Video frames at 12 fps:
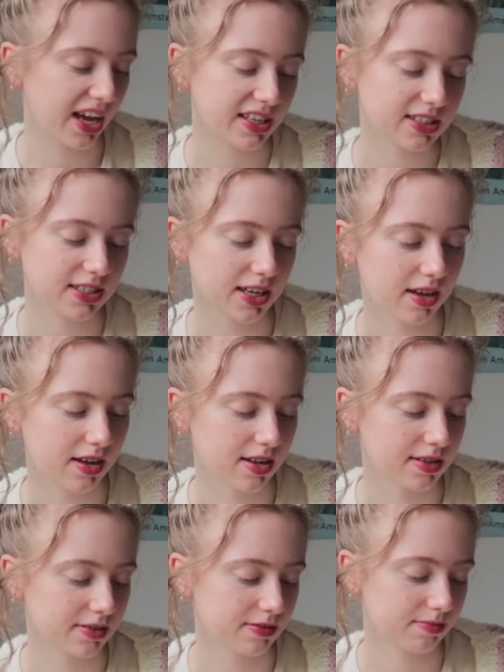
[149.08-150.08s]

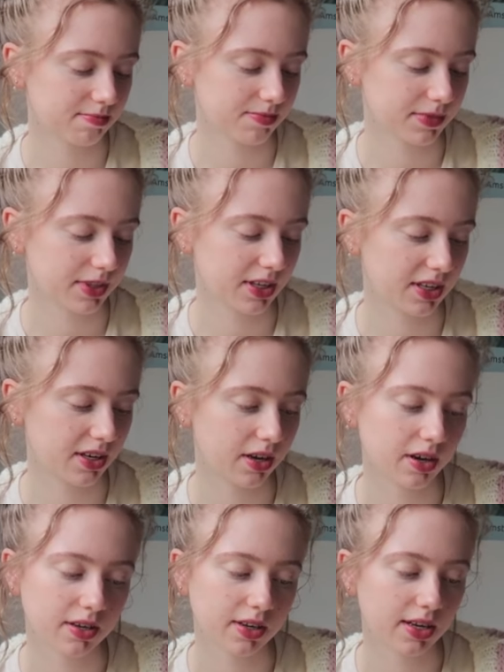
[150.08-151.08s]
Katia
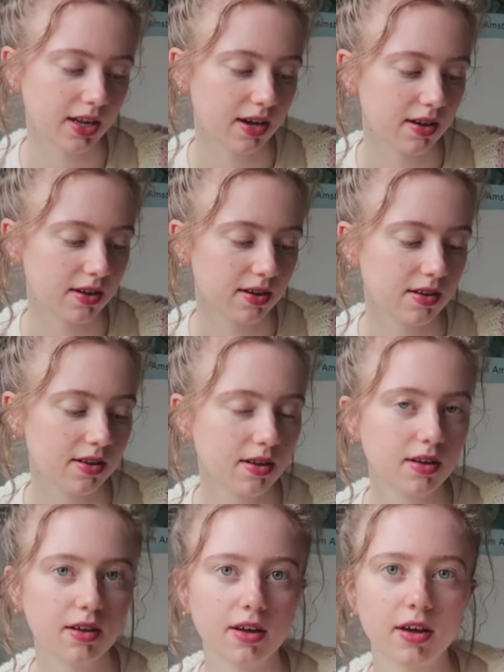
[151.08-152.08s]
Canada,
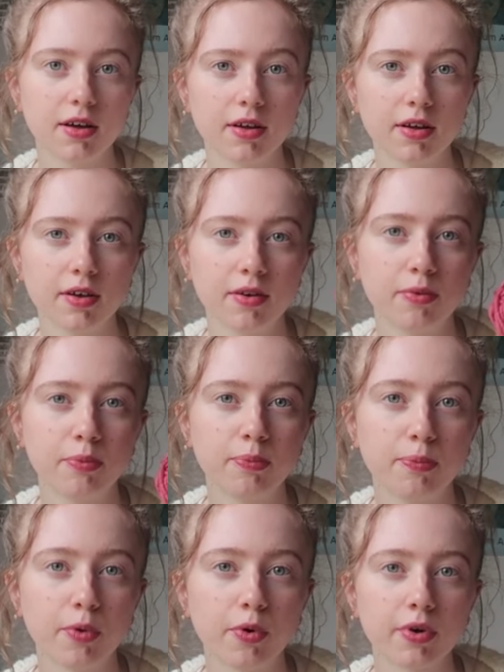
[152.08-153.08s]
a
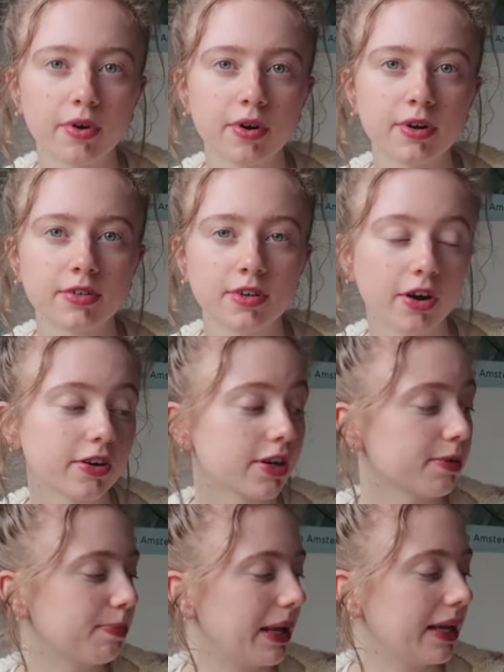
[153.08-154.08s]
more
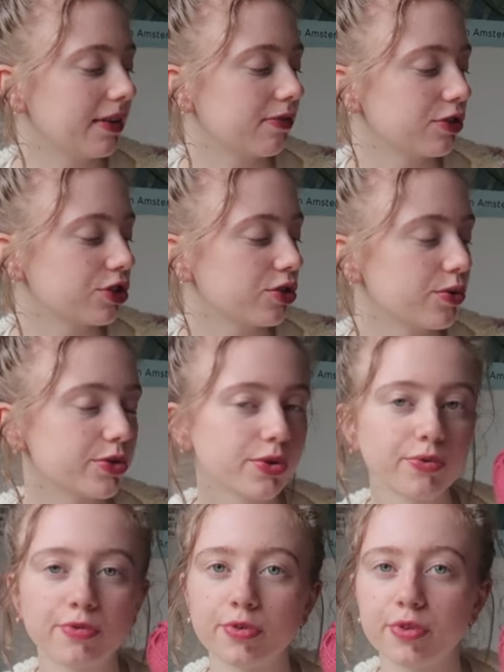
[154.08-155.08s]
darker pink version
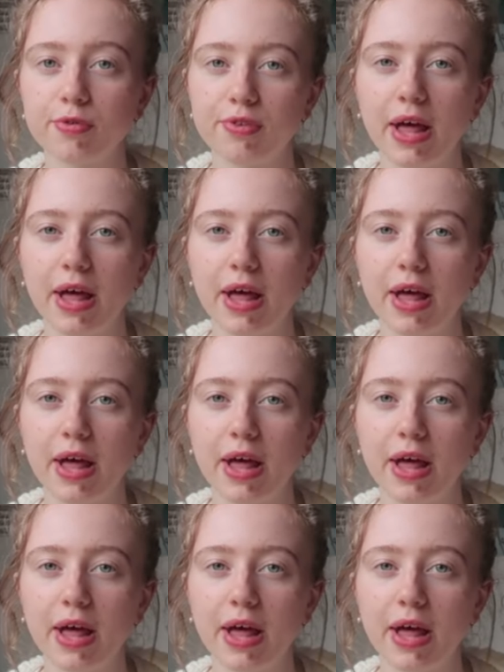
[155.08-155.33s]
also for the